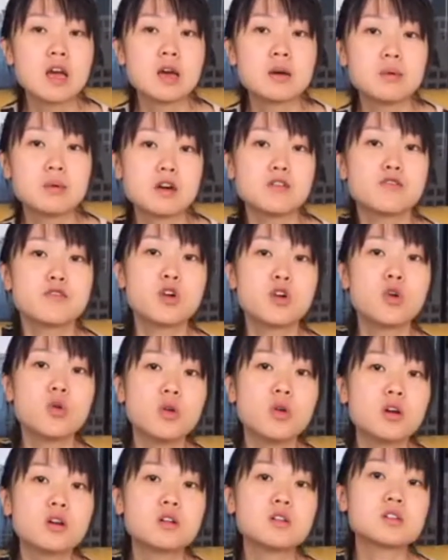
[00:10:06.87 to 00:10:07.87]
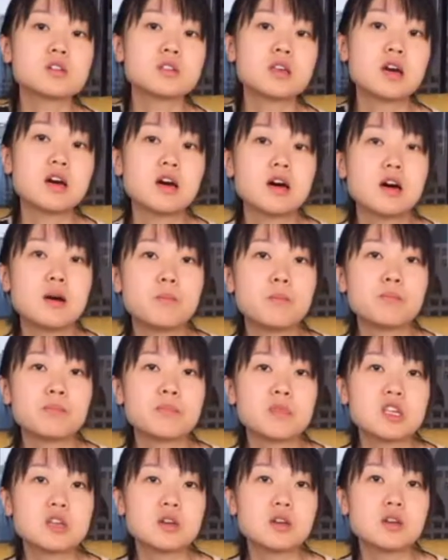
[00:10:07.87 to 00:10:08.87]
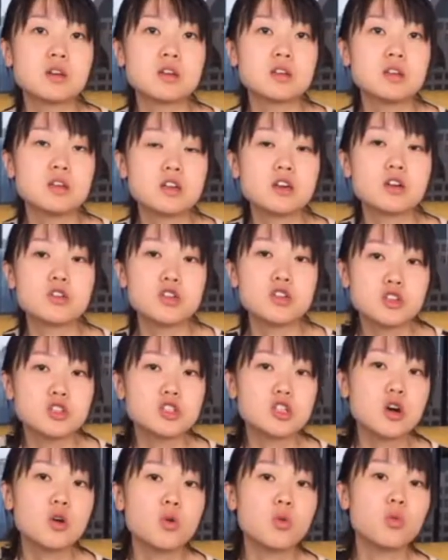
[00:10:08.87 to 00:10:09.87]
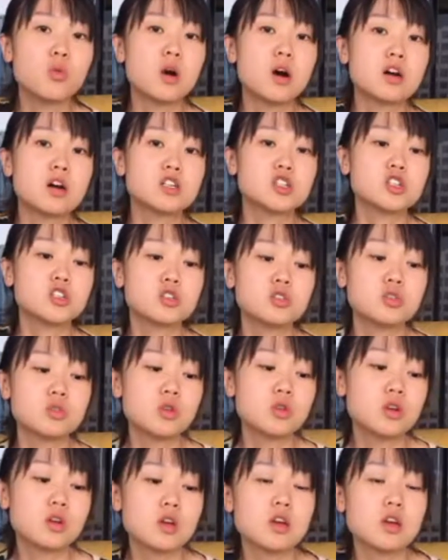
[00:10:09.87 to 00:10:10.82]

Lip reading: Of course, you don't want to,